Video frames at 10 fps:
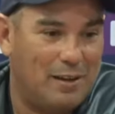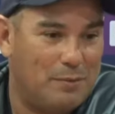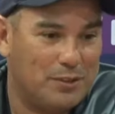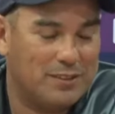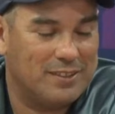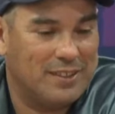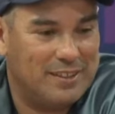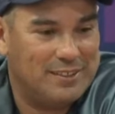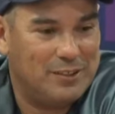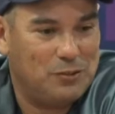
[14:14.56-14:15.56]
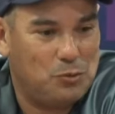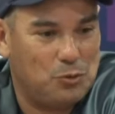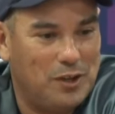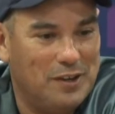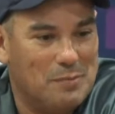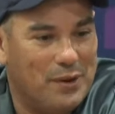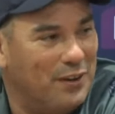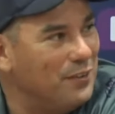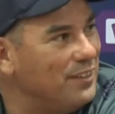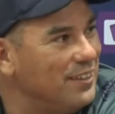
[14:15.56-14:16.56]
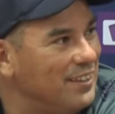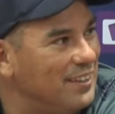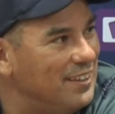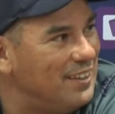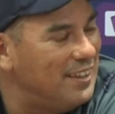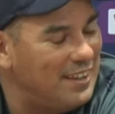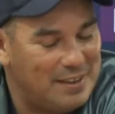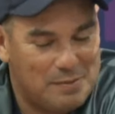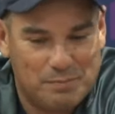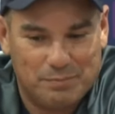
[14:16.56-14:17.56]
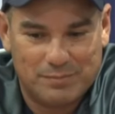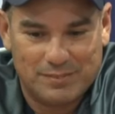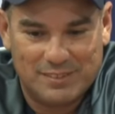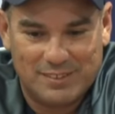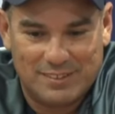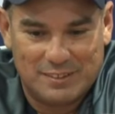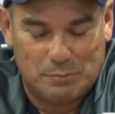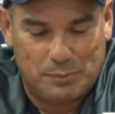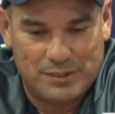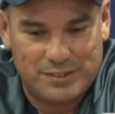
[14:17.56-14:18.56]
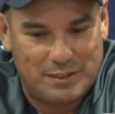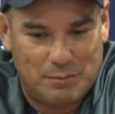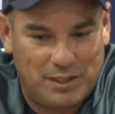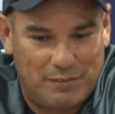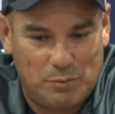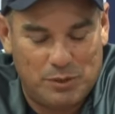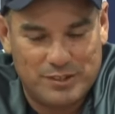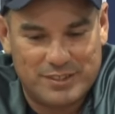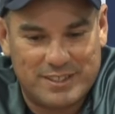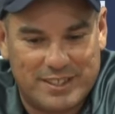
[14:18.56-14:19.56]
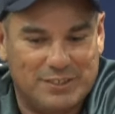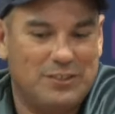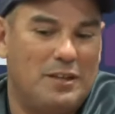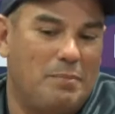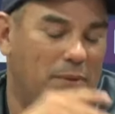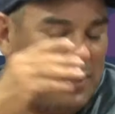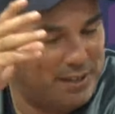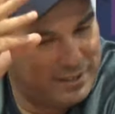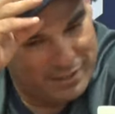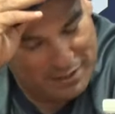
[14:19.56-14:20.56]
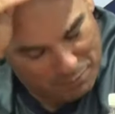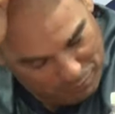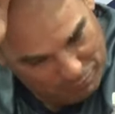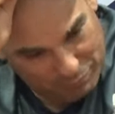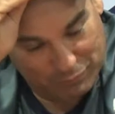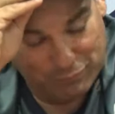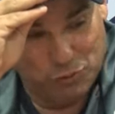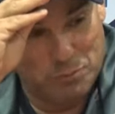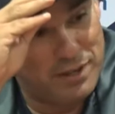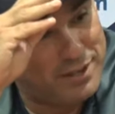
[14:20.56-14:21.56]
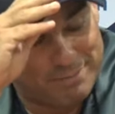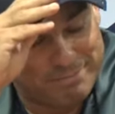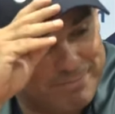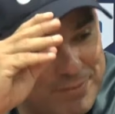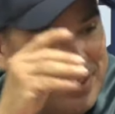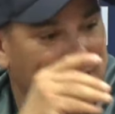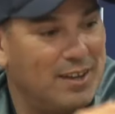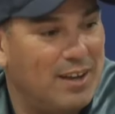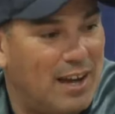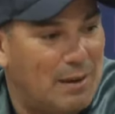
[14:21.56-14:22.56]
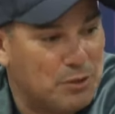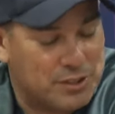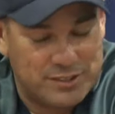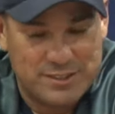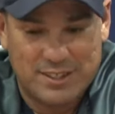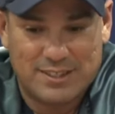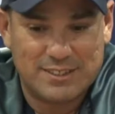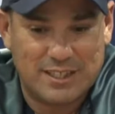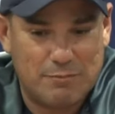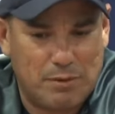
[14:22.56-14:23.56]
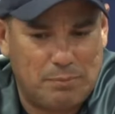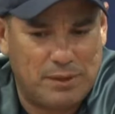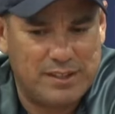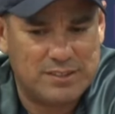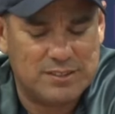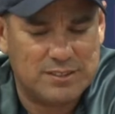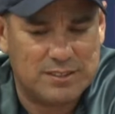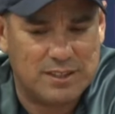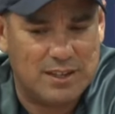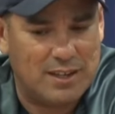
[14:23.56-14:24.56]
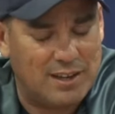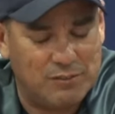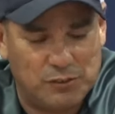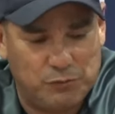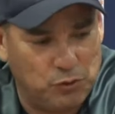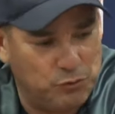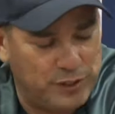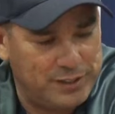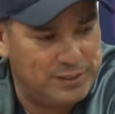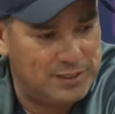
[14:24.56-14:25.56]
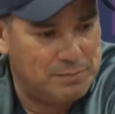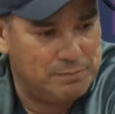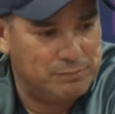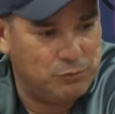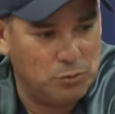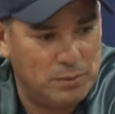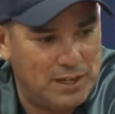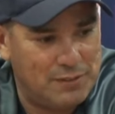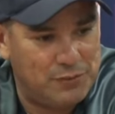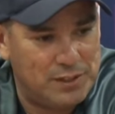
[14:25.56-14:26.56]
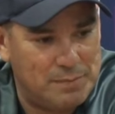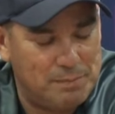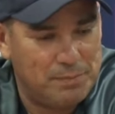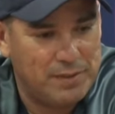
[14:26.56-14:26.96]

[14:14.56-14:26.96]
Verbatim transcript: I'm not uh, here to talk about um, the president. I mean, everybody's entitled to their opinion. Um, for me, I'm not criticizing any of my players. Uh, I've got full faith in them, full belief in them.